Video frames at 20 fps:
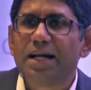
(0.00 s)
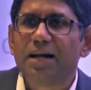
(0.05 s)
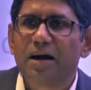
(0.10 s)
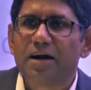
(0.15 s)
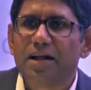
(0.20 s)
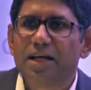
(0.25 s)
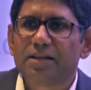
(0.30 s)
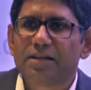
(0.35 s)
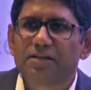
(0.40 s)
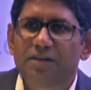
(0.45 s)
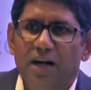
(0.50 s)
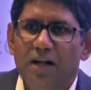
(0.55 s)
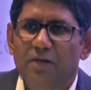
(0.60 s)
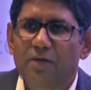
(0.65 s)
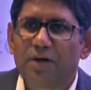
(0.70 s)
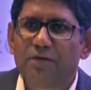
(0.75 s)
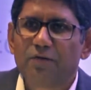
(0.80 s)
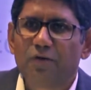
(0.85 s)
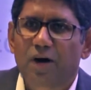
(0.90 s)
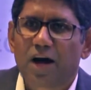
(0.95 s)
key learning that is
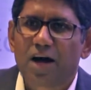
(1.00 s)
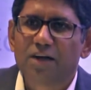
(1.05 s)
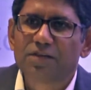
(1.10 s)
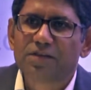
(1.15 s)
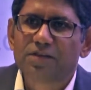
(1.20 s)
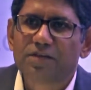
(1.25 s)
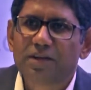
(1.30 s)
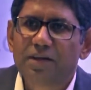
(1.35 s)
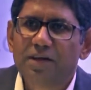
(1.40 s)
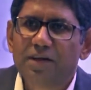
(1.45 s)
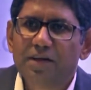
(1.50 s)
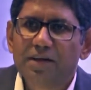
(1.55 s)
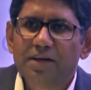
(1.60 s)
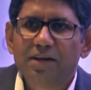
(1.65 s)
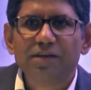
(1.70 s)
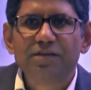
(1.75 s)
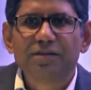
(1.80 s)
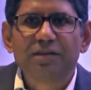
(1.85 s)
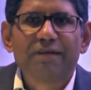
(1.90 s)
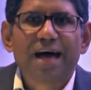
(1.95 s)
relevant for us
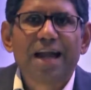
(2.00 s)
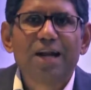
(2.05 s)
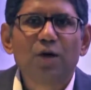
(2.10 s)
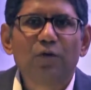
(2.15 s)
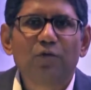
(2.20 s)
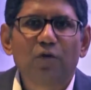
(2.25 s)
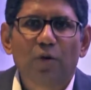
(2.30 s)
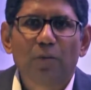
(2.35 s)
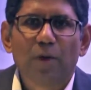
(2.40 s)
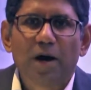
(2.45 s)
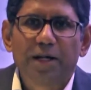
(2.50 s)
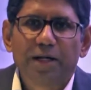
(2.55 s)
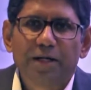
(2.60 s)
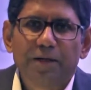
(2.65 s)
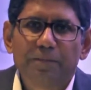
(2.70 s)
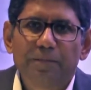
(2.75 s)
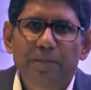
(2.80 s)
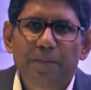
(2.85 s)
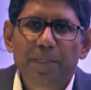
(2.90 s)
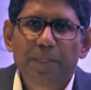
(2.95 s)
is the value for money.
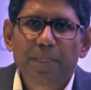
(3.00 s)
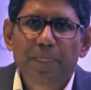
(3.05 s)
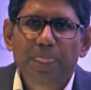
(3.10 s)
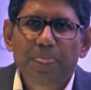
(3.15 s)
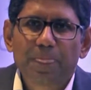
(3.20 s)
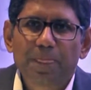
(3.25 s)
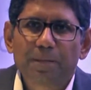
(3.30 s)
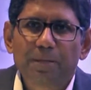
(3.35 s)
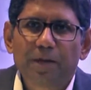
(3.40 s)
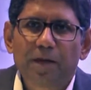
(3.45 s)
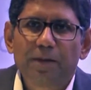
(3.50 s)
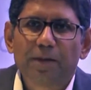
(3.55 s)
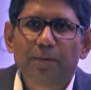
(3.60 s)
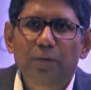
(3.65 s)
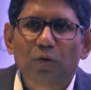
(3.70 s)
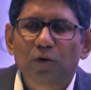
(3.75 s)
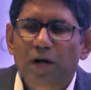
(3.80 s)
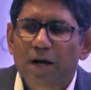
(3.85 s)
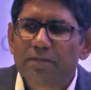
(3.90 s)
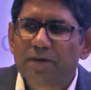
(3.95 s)
The
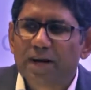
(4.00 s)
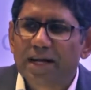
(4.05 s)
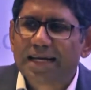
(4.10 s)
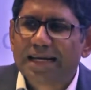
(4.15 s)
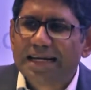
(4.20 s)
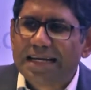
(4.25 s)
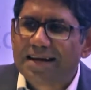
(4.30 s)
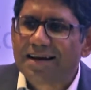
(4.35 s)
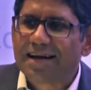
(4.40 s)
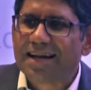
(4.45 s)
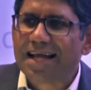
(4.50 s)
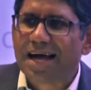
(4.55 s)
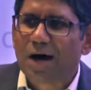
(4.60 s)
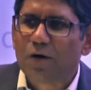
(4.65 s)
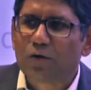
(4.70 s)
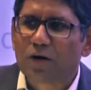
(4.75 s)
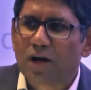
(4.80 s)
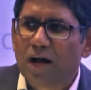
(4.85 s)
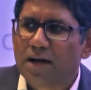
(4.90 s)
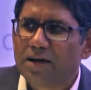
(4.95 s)
program very clearly
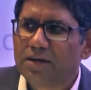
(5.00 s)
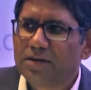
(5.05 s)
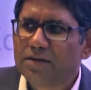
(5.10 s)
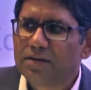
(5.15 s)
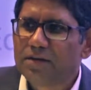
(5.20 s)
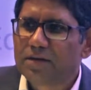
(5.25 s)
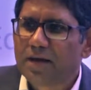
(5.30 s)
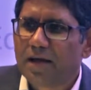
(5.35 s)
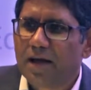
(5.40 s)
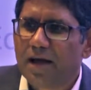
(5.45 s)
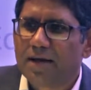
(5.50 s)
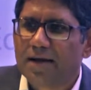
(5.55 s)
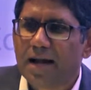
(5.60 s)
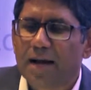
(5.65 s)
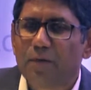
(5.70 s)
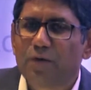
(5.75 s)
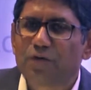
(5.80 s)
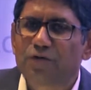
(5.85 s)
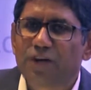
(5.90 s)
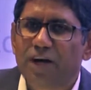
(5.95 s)
outlines and
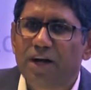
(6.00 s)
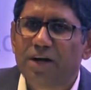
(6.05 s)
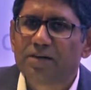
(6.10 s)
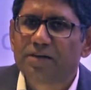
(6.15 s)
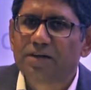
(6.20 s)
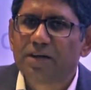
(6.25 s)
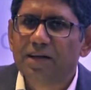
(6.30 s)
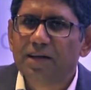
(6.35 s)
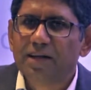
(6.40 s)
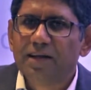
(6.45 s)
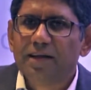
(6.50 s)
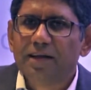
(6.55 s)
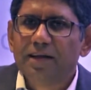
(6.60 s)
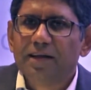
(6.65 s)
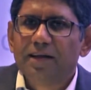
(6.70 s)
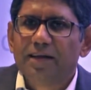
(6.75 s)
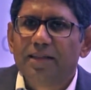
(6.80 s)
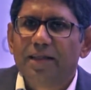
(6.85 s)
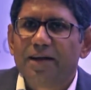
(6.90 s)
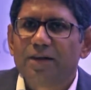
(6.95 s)
demonstrates
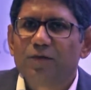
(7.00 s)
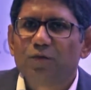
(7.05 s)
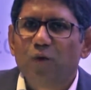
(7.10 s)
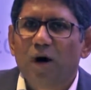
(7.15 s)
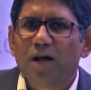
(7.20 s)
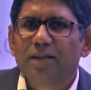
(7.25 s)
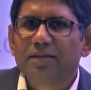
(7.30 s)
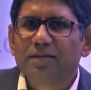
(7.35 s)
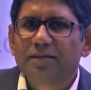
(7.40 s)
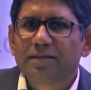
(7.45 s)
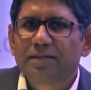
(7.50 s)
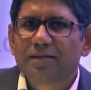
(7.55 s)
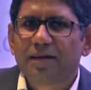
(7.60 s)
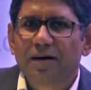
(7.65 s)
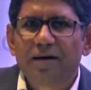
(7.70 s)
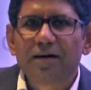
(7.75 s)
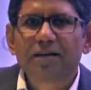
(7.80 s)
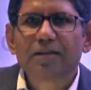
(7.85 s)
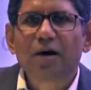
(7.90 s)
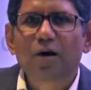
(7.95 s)
that is
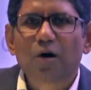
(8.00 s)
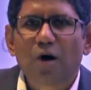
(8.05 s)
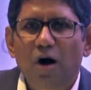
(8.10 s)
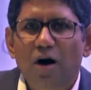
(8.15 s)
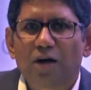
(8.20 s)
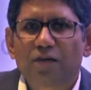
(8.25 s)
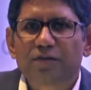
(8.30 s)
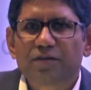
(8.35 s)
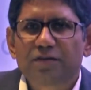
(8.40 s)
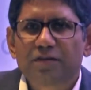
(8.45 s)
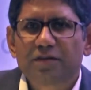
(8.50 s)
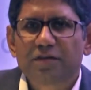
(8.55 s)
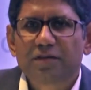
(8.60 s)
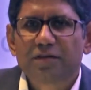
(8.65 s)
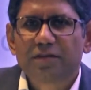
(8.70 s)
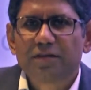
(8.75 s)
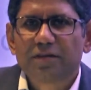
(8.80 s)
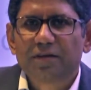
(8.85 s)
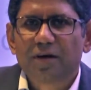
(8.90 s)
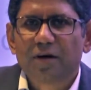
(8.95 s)
1/3 the cost
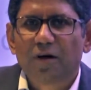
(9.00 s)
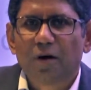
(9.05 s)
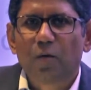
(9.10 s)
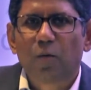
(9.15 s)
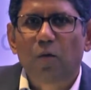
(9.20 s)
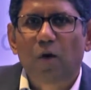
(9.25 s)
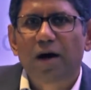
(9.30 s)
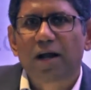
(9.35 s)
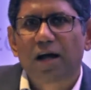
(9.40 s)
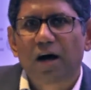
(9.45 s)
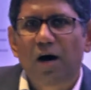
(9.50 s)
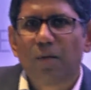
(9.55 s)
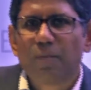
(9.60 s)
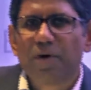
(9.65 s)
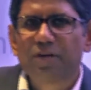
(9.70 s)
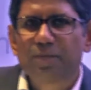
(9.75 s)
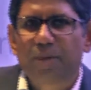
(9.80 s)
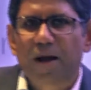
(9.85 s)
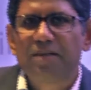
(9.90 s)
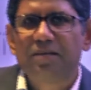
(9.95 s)
of what
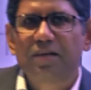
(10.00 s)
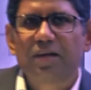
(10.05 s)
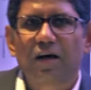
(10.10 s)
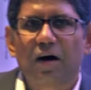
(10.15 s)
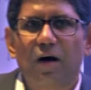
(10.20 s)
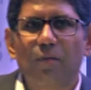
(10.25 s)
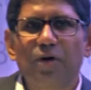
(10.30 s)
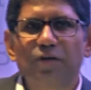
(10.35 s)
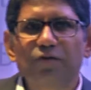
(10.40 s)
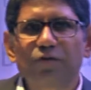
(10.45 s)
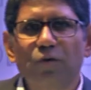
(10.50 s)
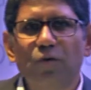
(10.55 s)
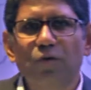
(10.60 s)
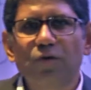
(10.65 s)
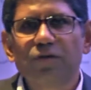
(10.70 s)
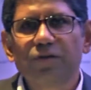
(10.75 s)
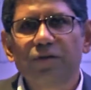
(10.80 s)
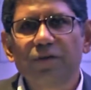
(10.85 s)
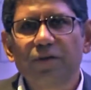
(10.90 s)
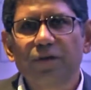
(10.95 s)
government spends in government
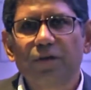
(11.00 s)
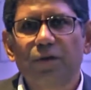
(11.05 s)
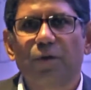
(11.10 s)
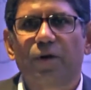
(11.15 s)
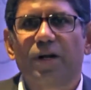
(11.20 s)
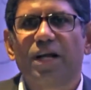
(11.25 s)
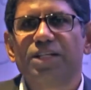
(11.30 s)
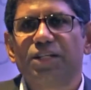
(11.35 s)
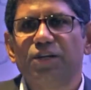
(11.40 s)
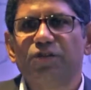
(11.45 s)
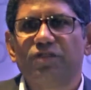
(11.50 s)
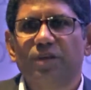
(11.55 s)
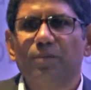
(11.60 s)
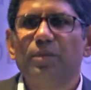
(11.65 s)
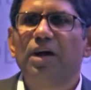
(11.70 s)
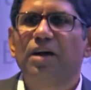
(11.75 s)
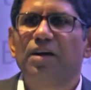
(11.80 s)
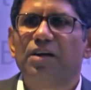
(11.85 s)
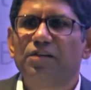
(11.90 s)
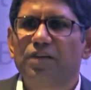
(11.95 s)
schools. You can achieve
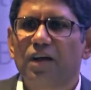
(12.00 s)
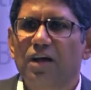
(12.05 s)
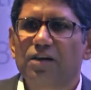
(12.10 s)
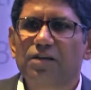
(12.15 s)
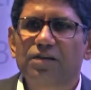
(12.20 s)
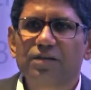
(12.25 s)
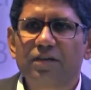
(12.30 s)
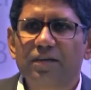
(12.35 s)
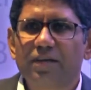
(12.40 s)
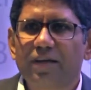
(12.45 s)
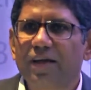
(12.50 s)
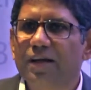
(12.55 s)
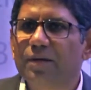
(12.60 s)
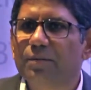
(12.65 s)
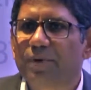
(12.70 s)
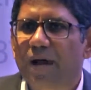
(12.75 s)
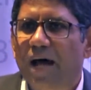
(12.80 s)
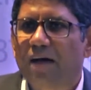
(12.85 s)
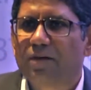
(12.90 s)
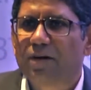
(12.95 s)
similar results in
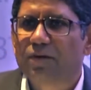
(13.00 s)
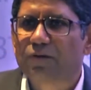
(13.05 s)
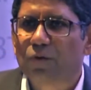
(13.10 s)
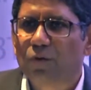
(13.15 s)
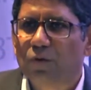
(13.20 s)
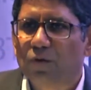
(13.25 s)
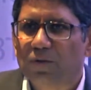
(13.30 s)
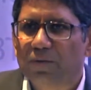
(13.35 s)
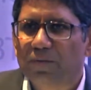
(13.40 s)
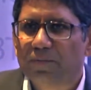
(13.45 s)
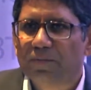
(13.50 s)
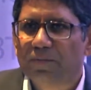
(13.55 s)
private school,